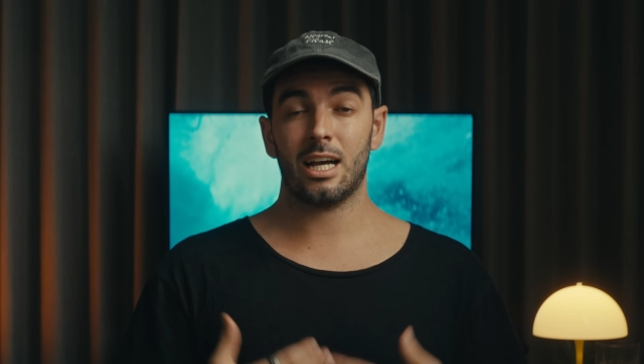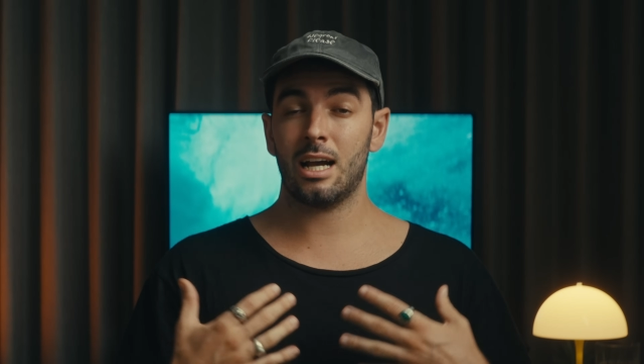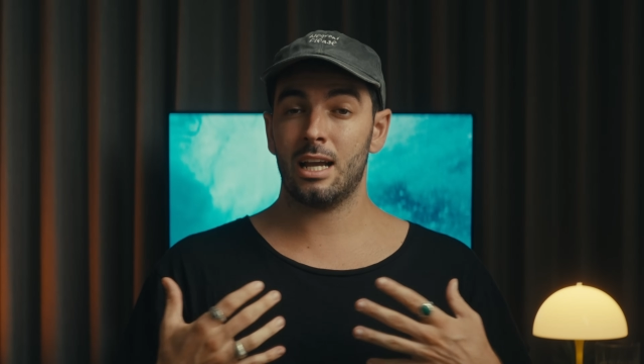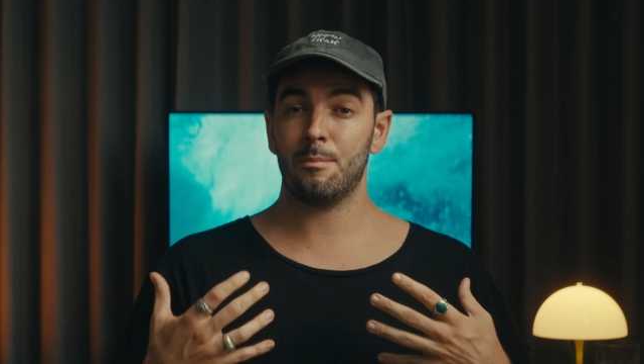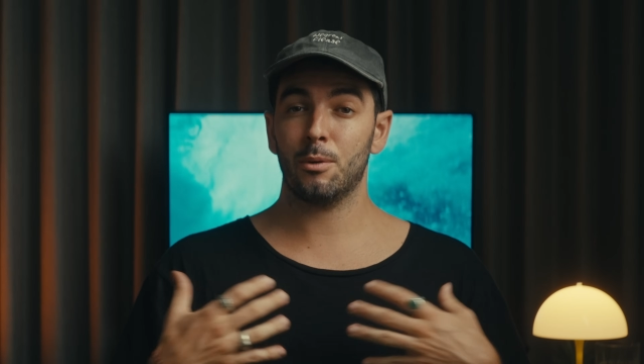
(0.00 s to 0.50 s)

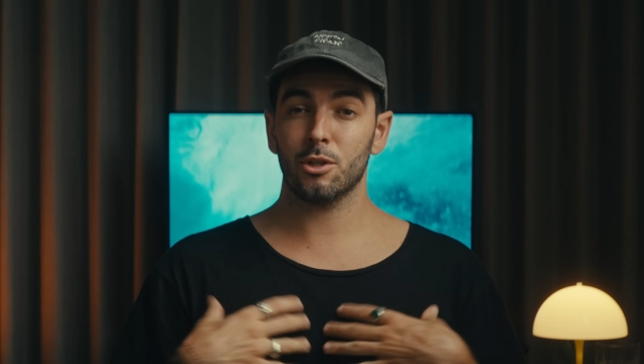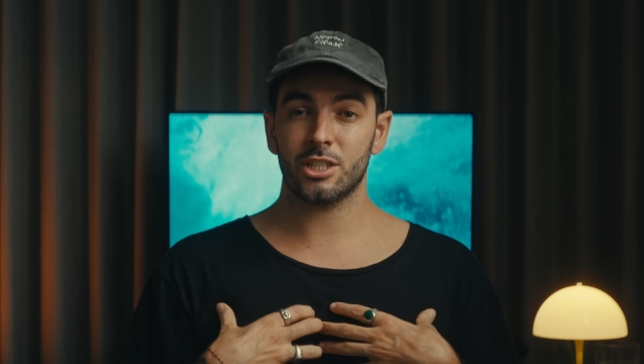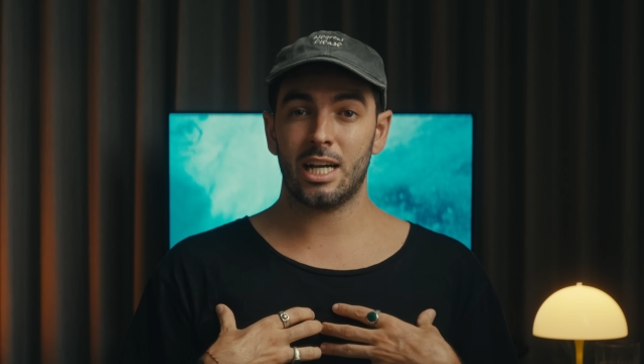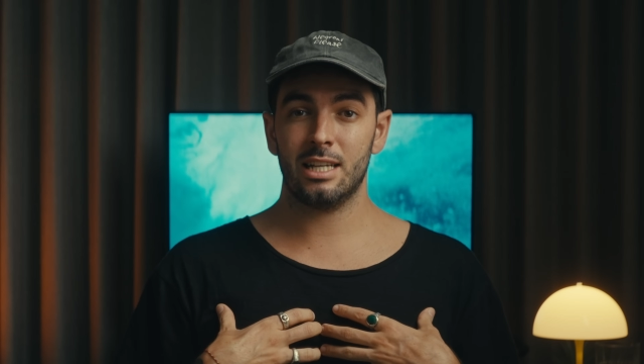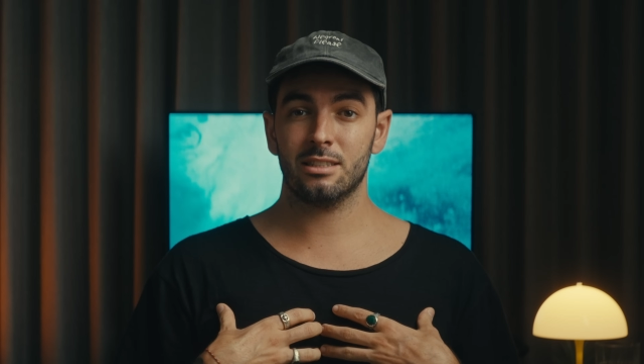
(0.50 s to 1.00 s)
I
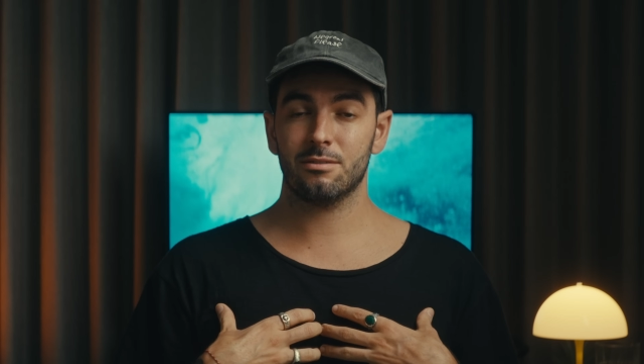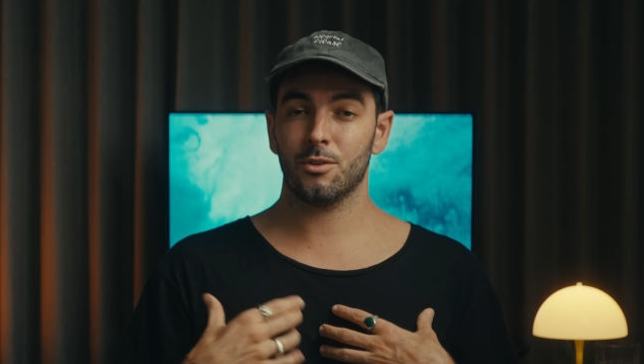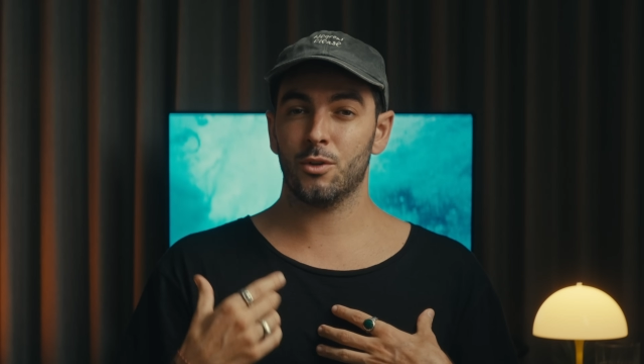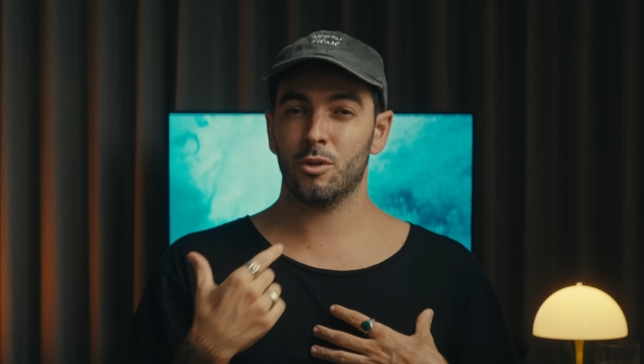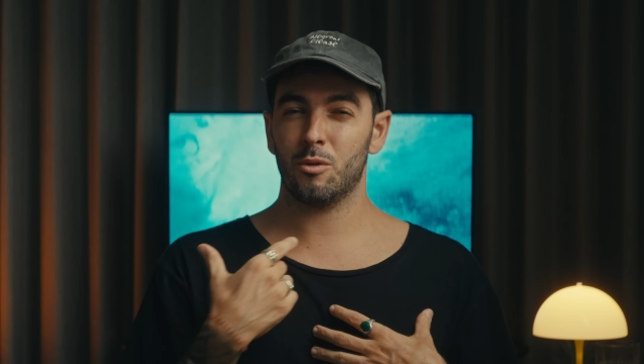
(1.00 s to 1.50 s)
apologize
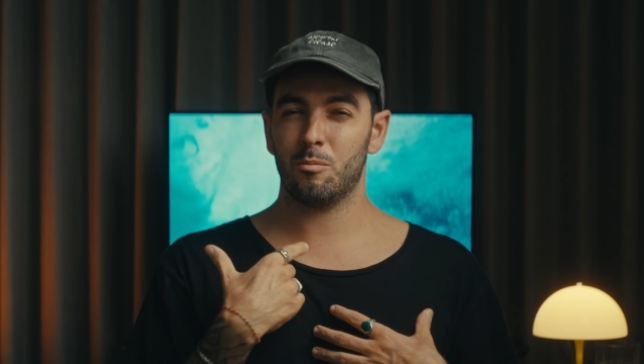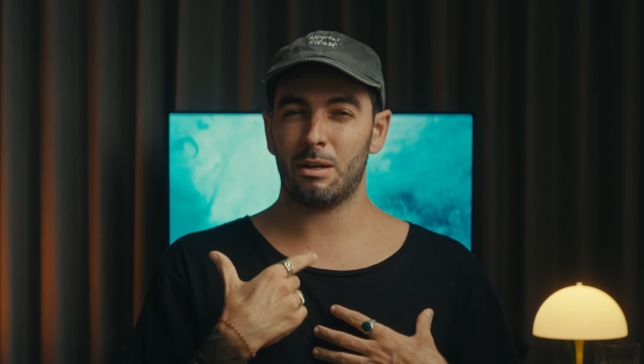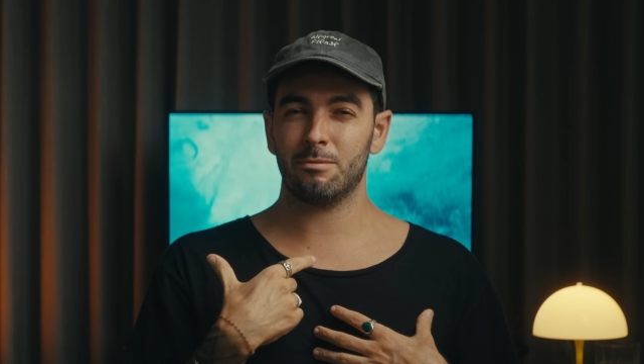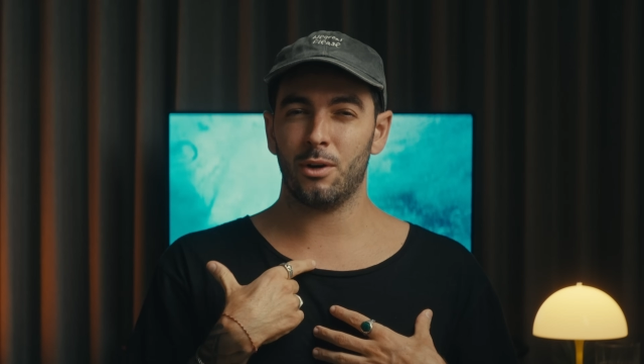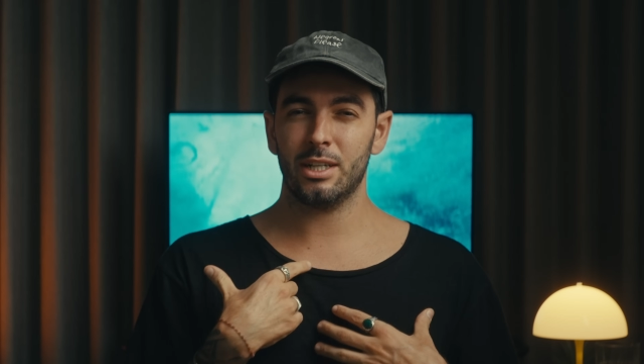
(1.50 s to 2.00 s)
for
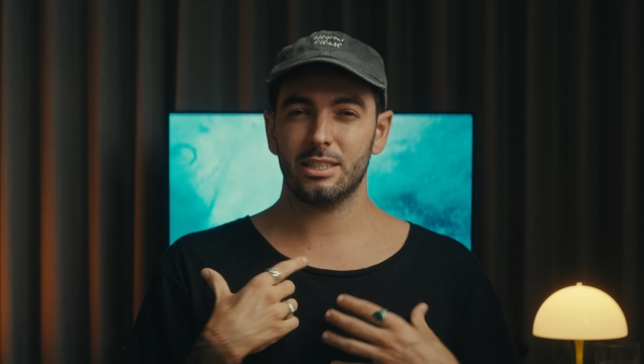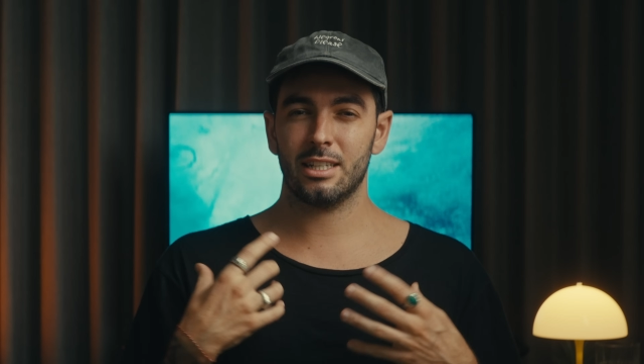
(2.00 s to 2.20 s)
my voice.